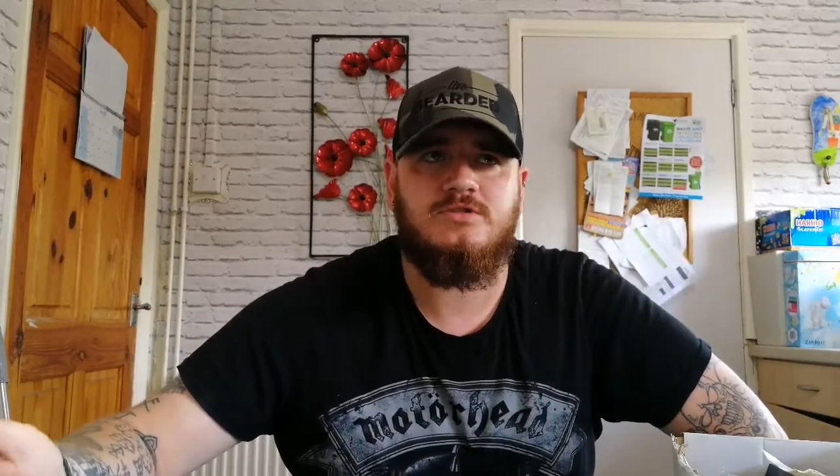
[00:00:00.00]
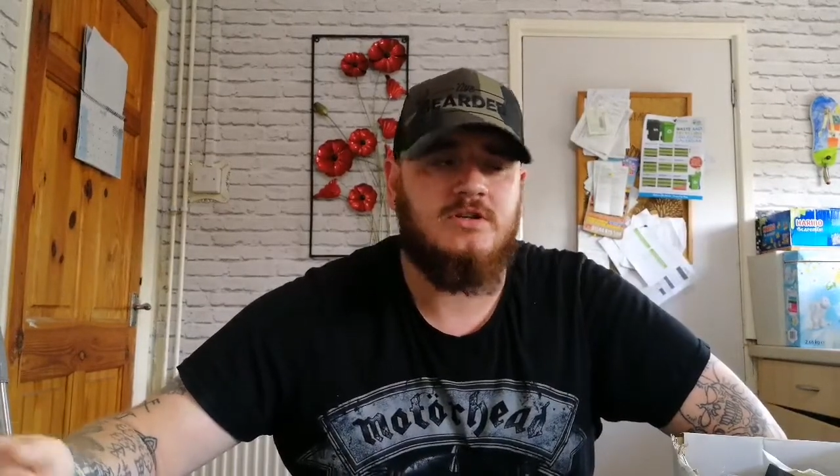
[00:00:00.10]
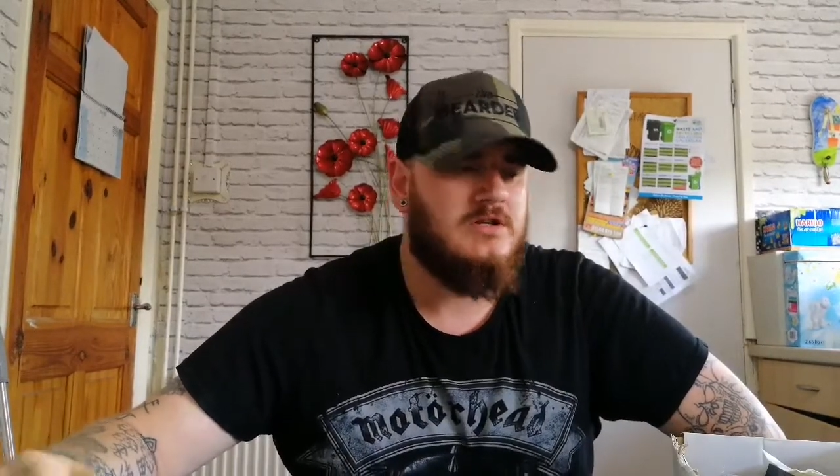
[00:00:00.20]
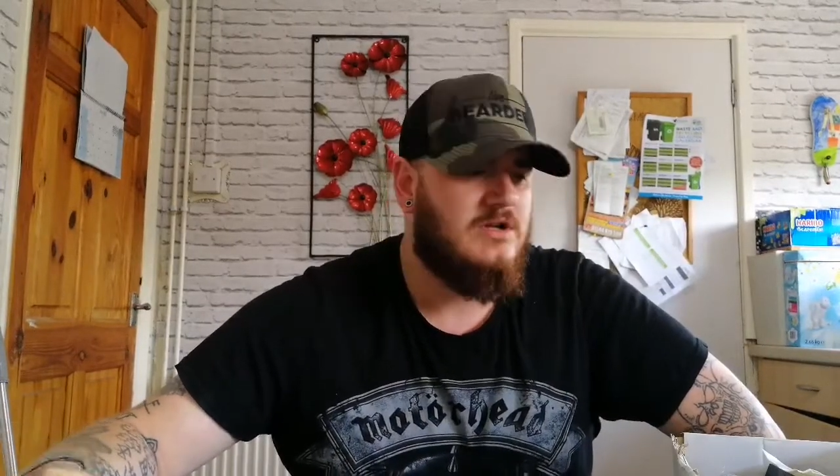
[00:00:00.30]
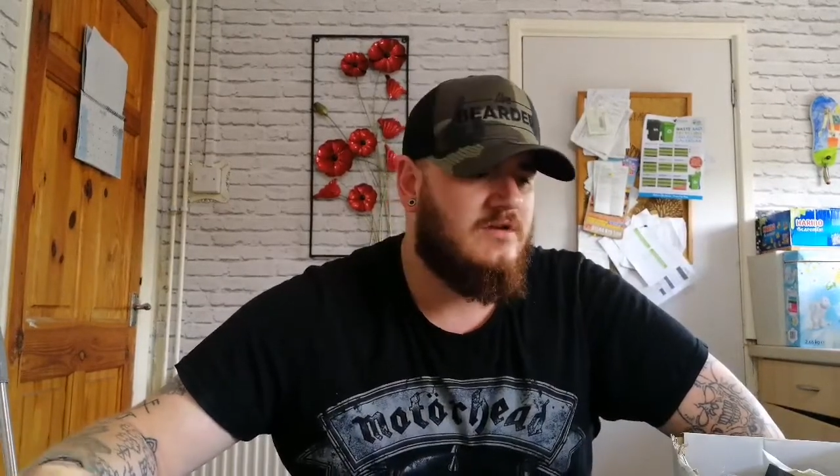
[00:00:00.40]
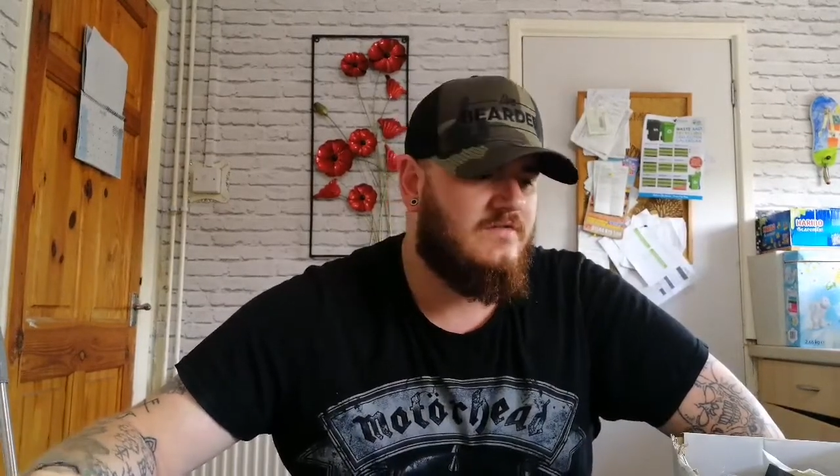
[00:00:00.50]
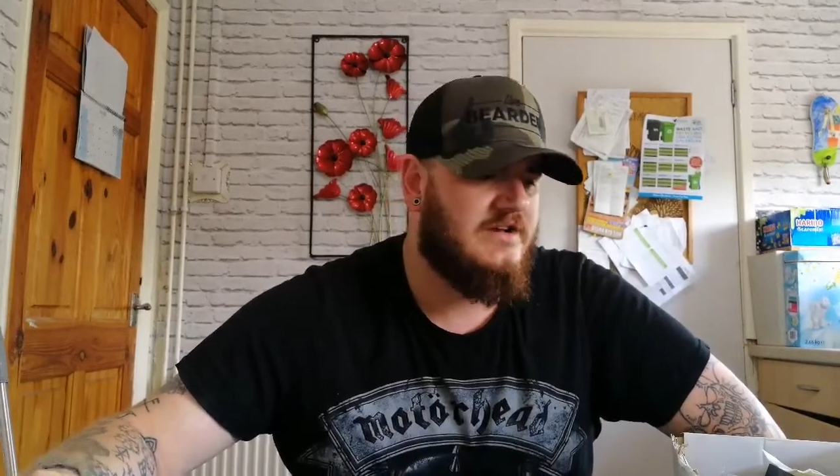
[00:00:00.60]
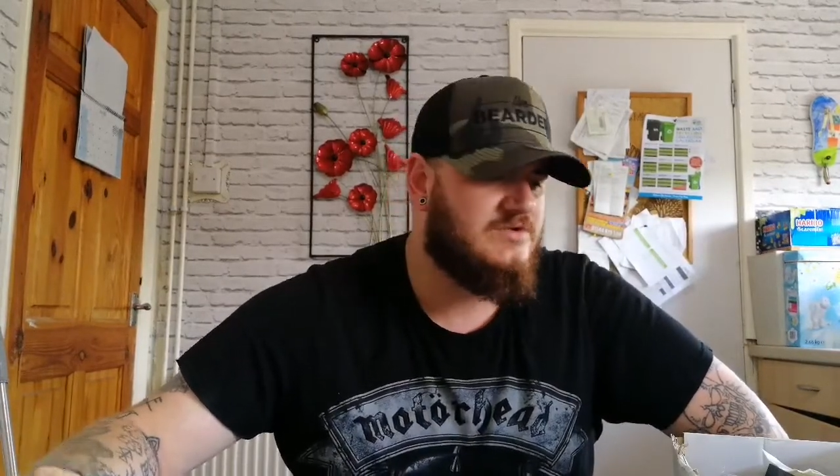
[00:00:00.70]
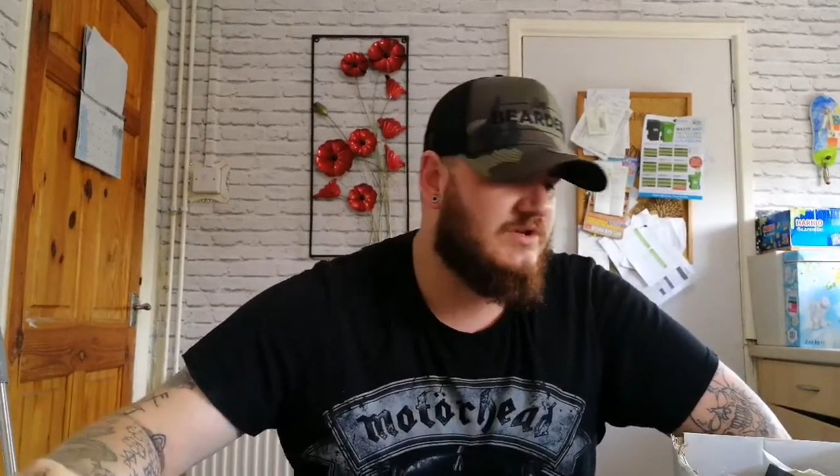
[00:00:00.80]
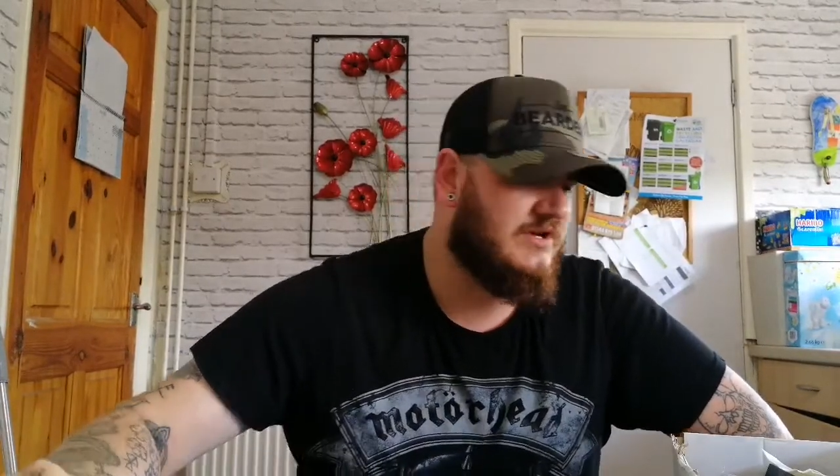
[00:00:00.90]
I think
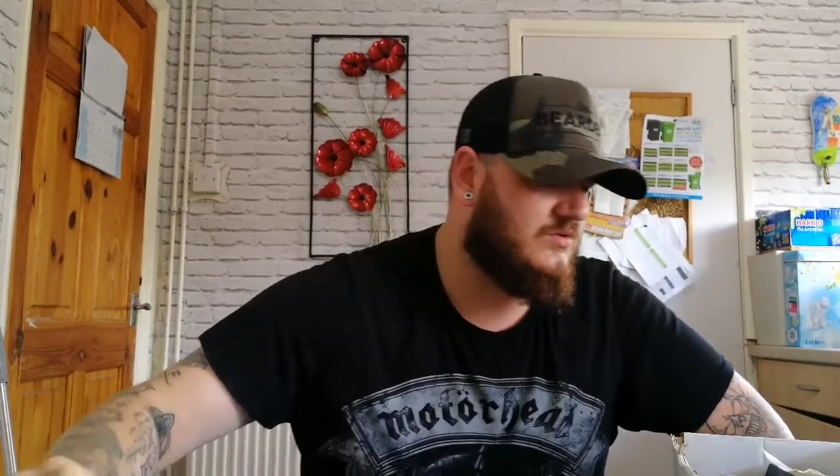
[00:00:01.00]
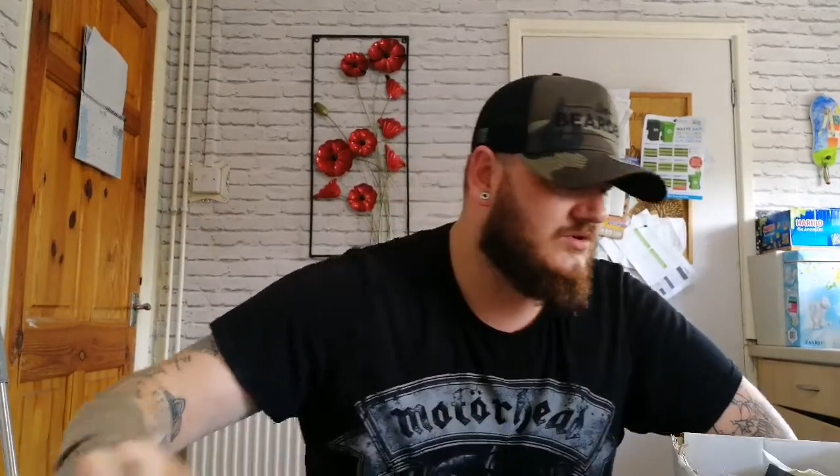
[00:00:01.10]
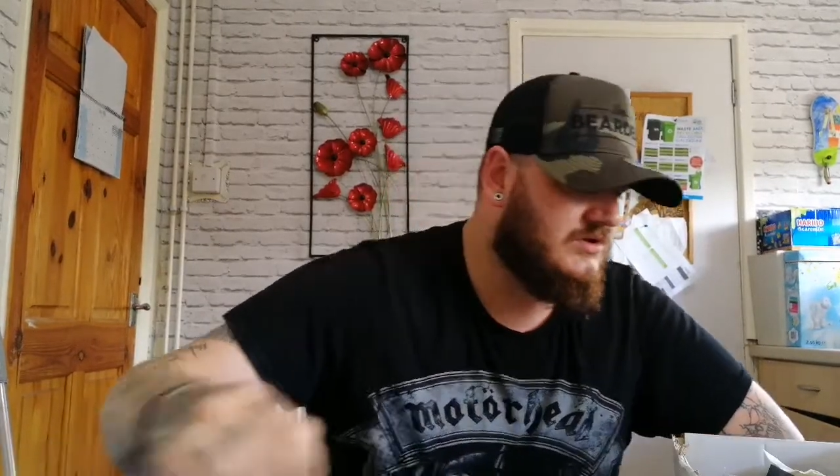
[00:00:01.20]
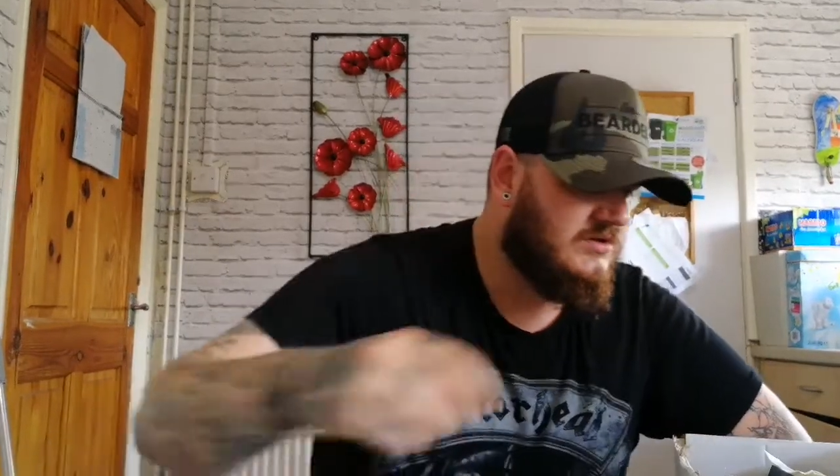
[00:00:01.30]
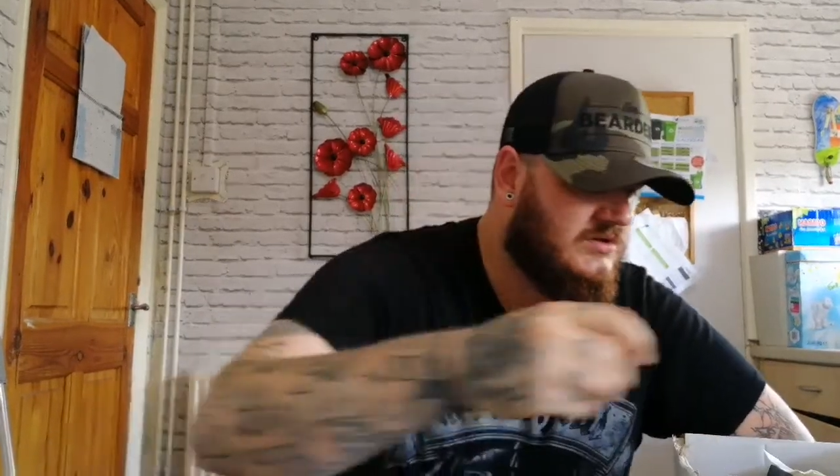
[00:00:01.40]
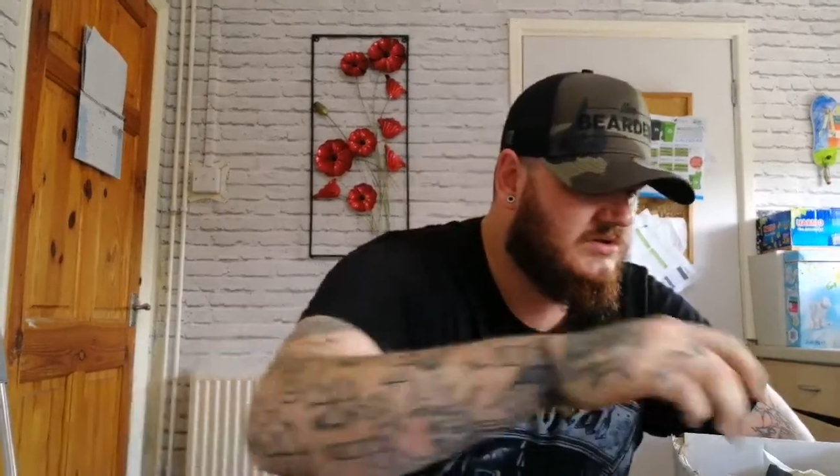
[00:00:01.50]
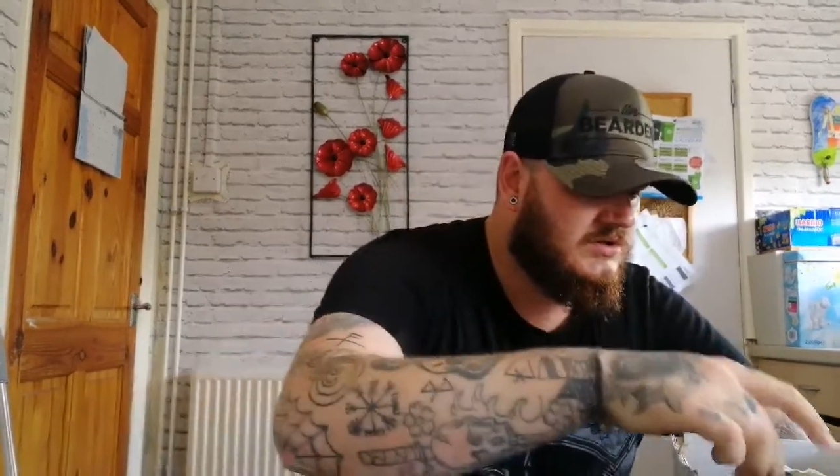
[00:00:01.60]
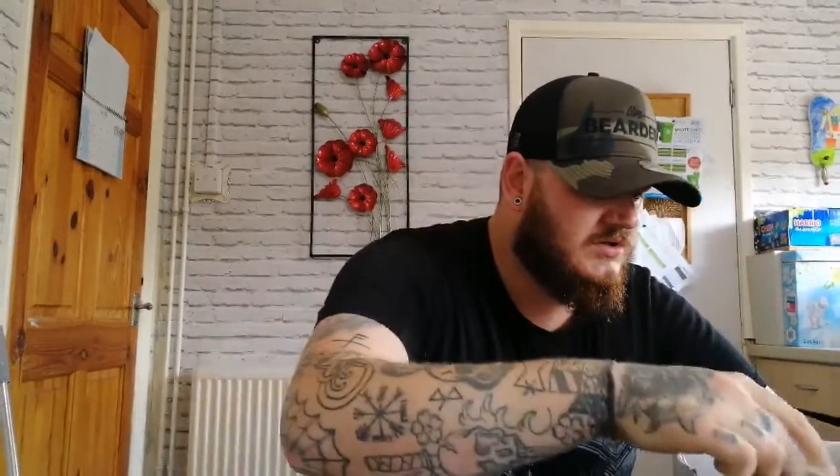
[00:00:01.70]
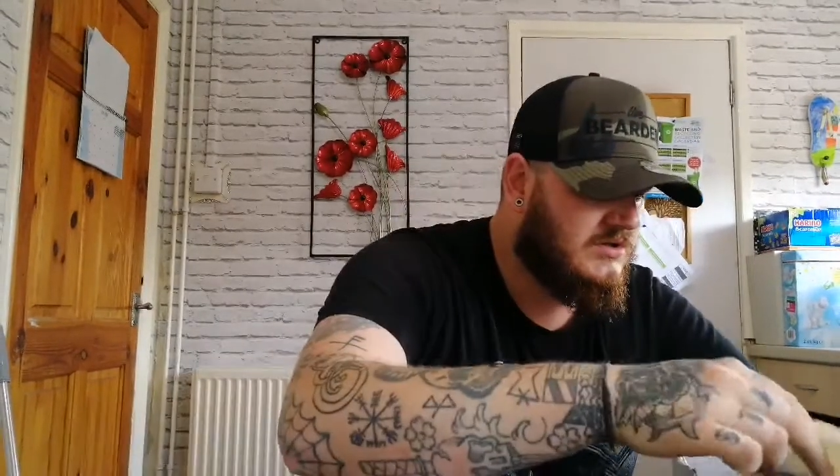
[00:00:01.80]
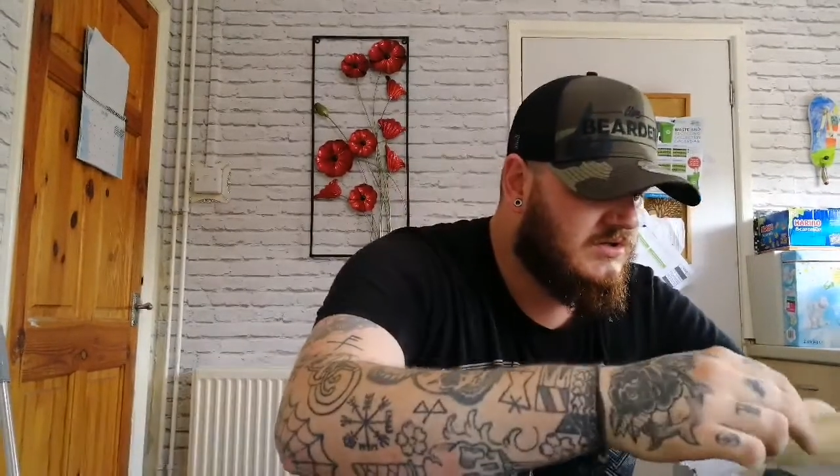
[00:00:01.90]
that's what they're called.
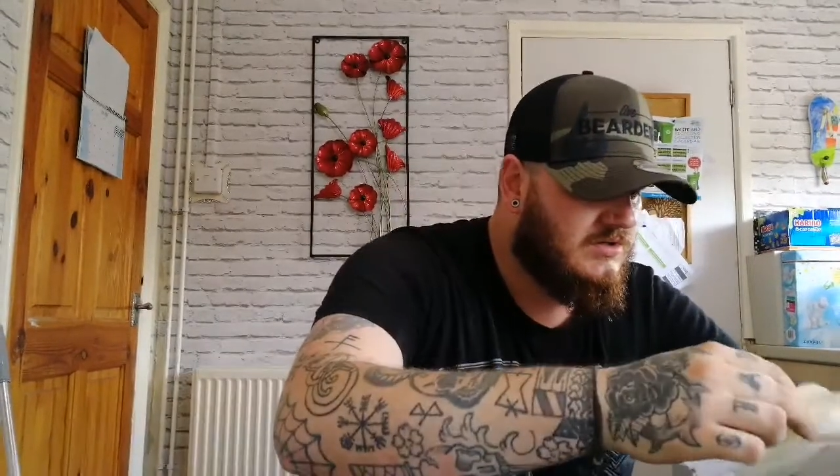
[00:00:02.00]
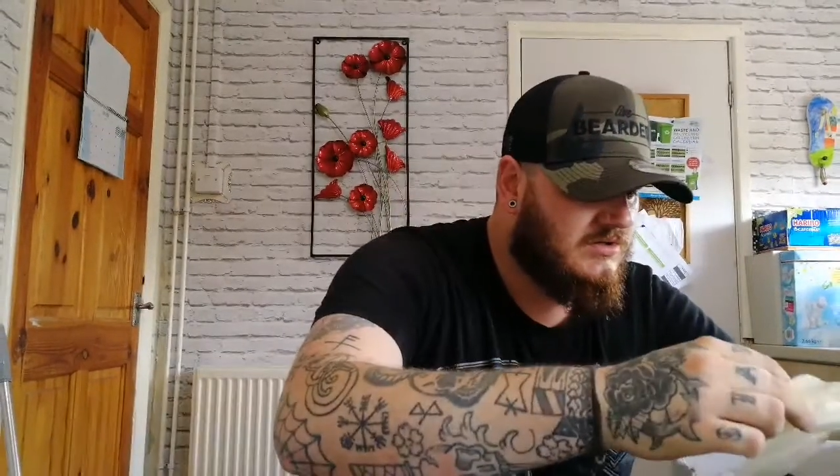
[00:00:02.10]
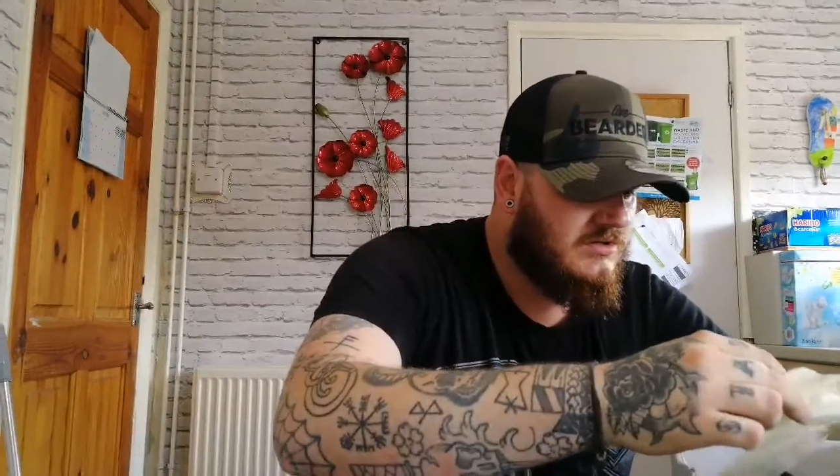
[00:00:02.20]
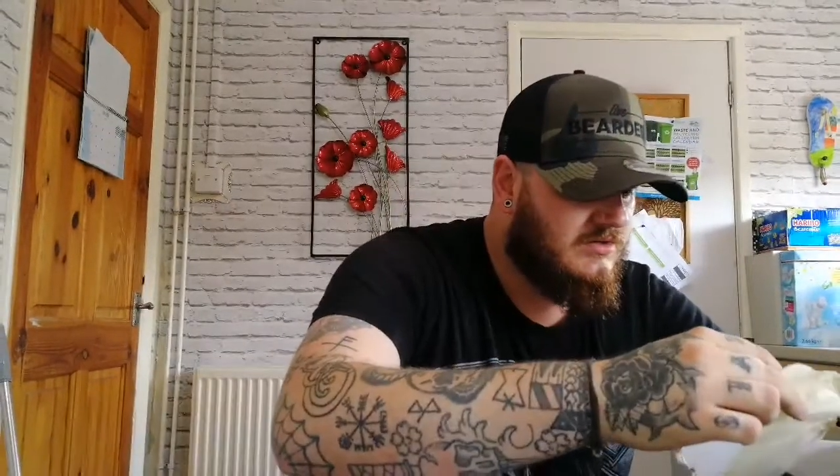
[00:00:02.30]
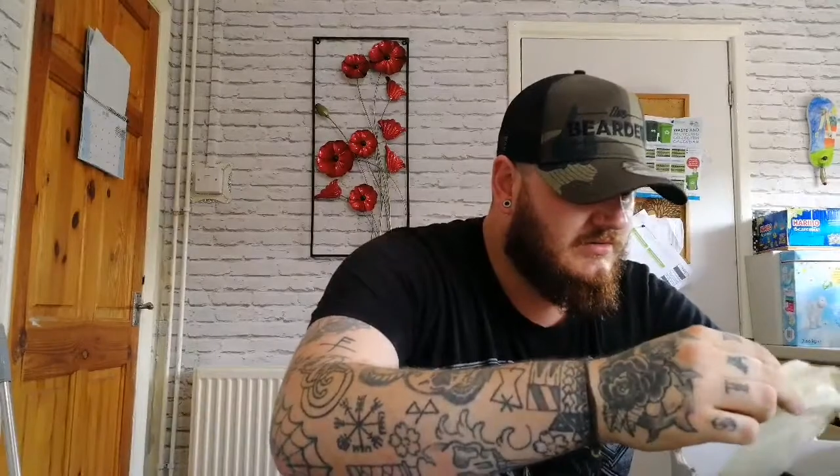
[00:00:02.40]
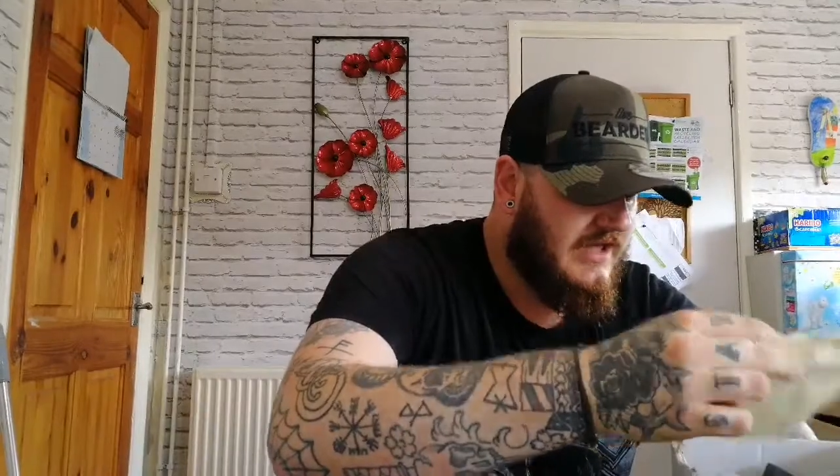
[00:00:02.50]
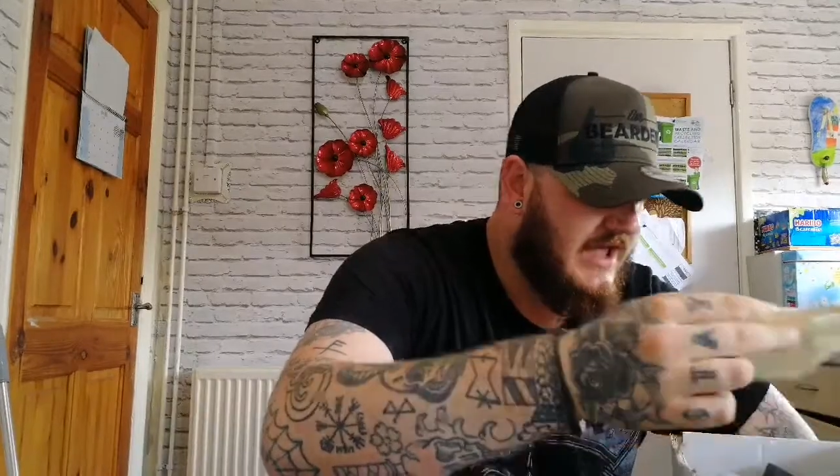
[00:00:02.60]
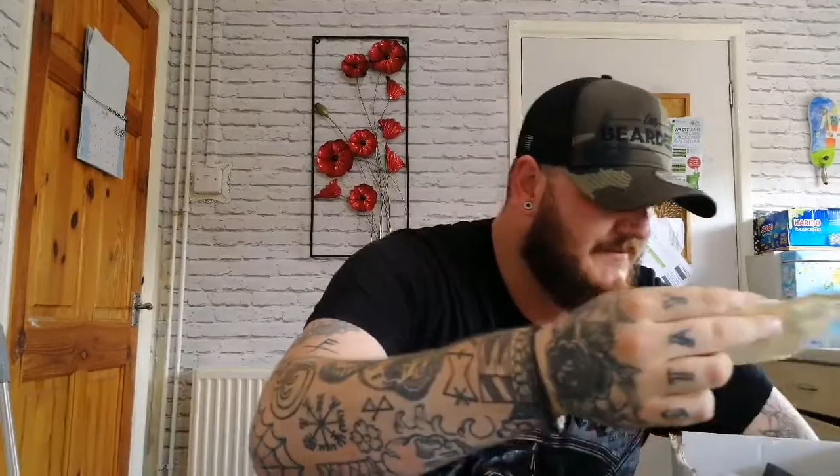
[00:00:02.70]
Yeah,